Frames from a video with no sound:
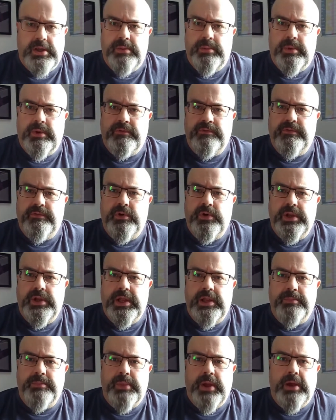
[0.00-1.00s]
about
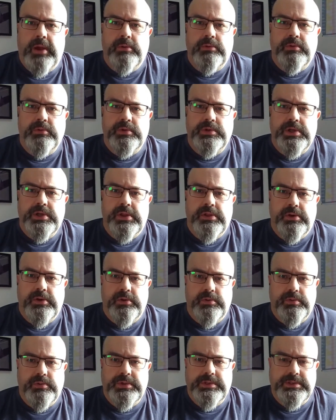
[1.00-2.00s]
£48, which I
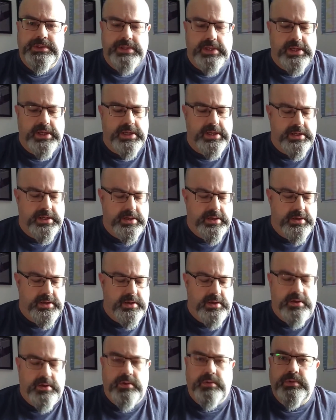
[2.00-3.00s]
thought
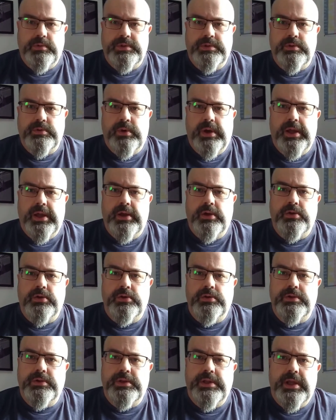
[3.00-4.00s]
was quite a
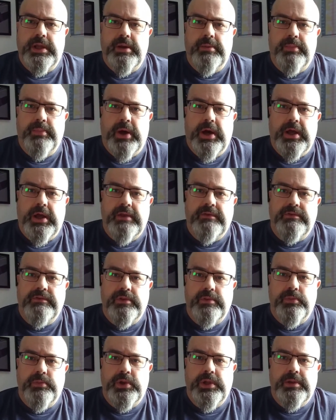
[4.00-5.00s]
good buy for
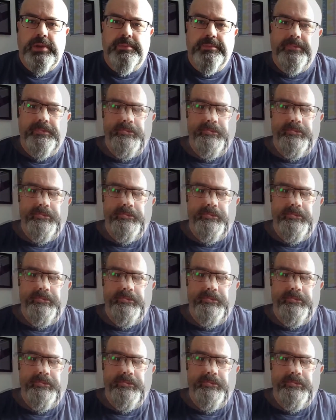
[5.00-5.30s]
the money.